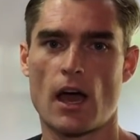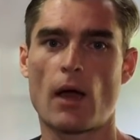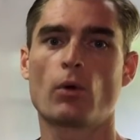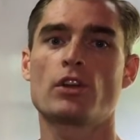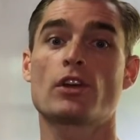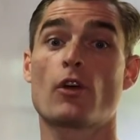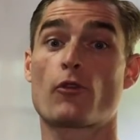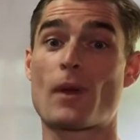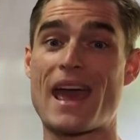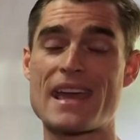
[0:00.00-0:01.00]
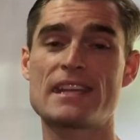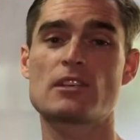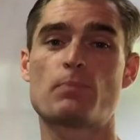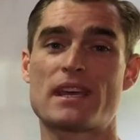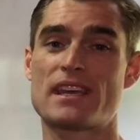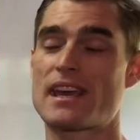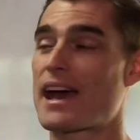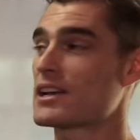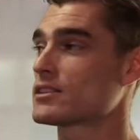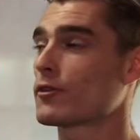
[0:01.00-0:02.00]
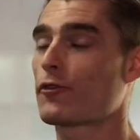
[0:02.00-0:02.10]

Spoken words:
I want you to go from A to B as